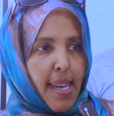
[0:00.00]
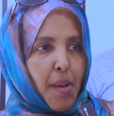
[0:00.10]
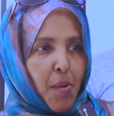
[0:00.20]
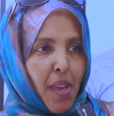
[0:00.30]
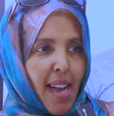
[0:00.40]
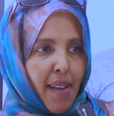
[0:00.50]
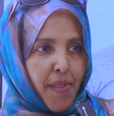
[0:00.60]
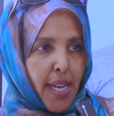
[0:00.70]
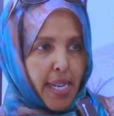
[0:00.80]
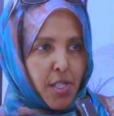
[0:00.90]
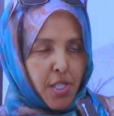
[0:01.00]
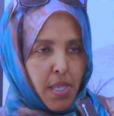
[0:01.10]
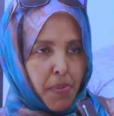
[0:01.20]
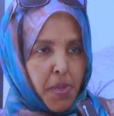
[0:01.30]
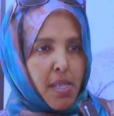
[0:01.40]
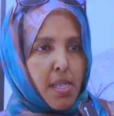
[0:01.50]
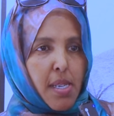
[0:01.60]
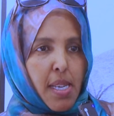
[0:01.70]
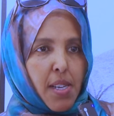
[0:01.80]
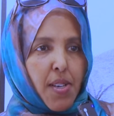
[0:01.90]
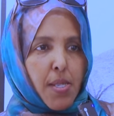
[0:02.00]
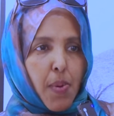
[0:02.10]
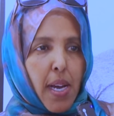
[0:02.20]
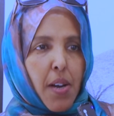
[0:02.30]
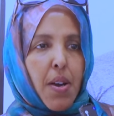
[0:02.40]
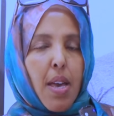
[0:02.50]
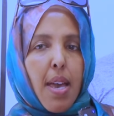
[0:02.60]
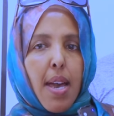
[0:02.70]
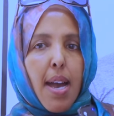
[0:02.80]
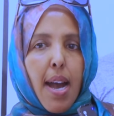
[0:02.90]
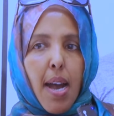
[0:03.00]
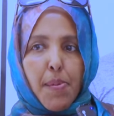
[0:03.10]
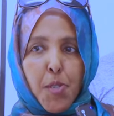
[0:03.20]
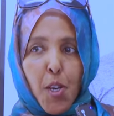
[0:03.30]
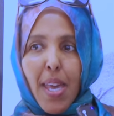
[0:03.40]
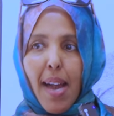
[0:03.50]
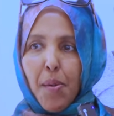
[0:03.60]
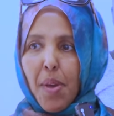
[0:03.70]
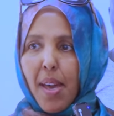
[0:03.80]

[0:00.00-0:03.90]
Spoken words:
and we have Dr. Jabril here as well. So yeah, we